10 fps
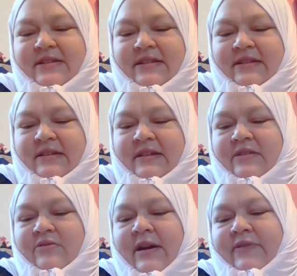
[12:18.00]
You
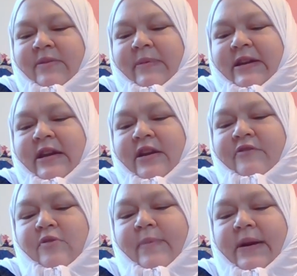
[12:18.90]
have to be careful
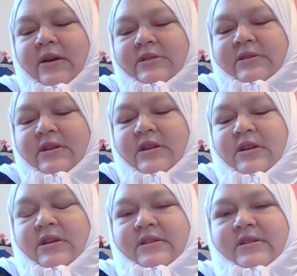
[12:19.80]
because hmm.
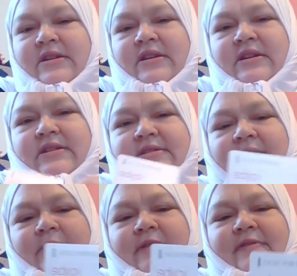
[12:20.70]
some
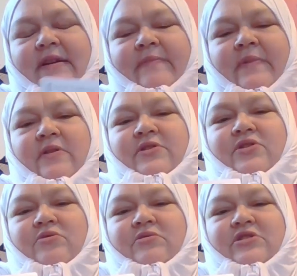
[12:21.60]
of them
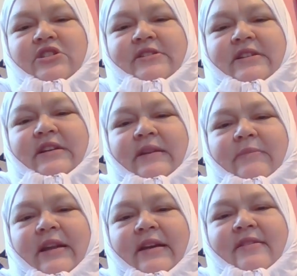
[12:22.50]
don't just clip
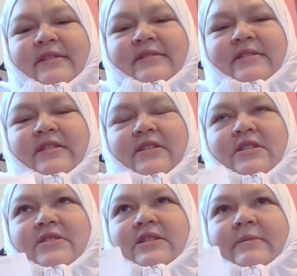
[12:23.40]
like this.
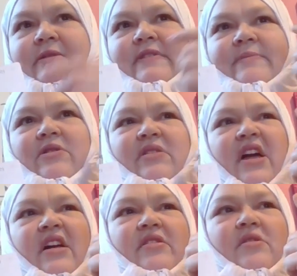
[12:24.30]
Some of them are the,
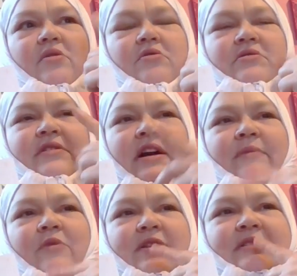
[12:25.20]
the old time
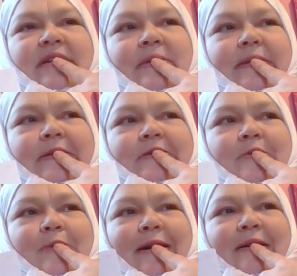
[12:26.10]
ones that we used to
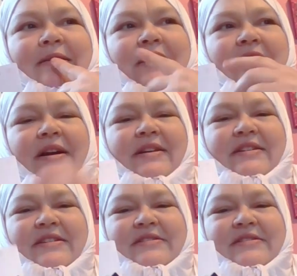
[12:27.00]
wear in the 90s